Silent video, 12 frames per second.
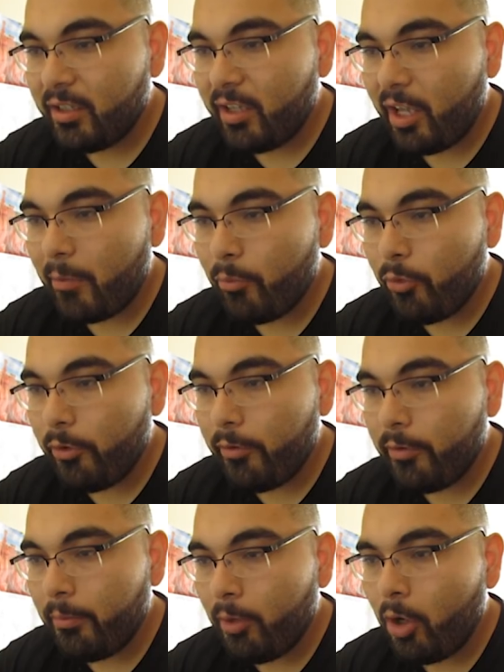and move
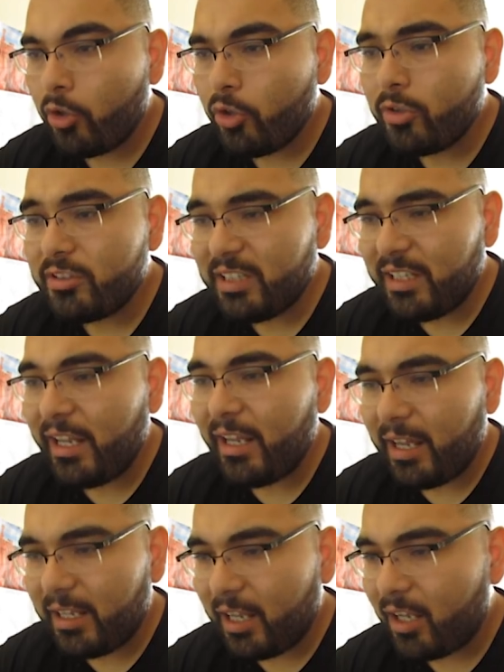them. Oh, you could select
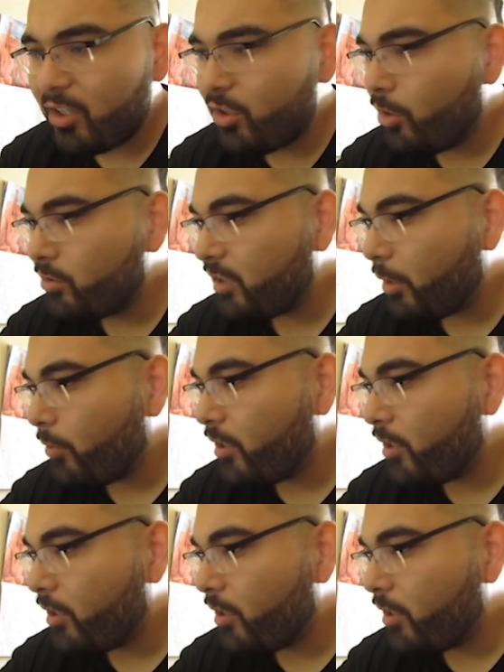a lot of nodes at